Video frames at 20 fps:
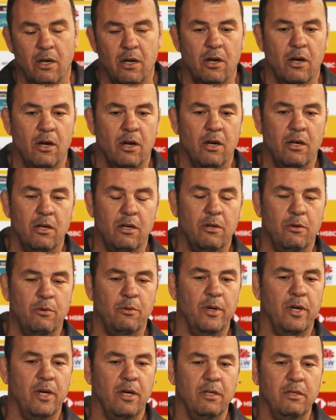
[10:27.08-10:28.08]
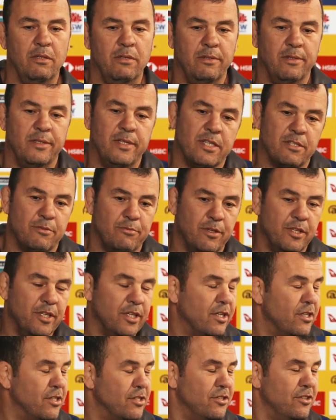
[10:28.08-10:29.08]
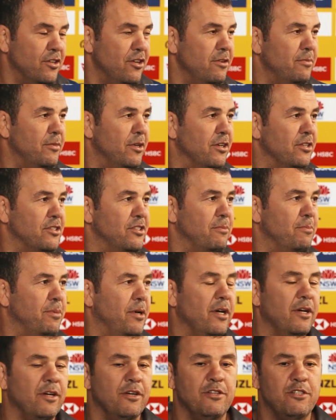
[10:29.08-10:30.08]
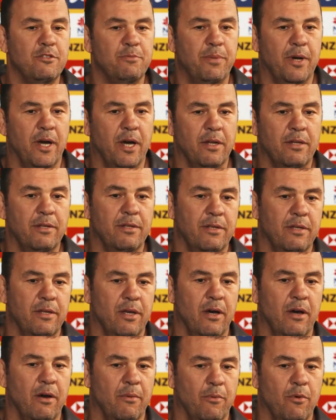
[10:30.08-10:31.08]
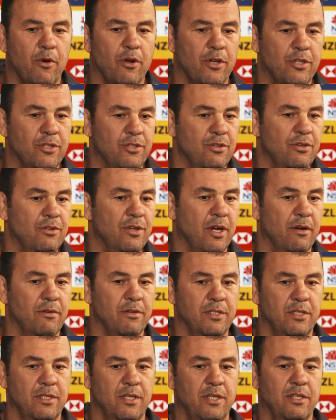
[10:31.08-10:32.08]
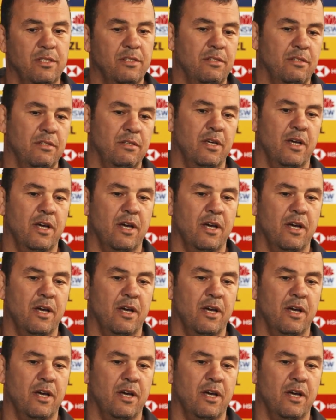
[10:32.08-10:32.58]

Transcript: Oh, well, it doesn't really concern me, I suppose, but what I do know is this,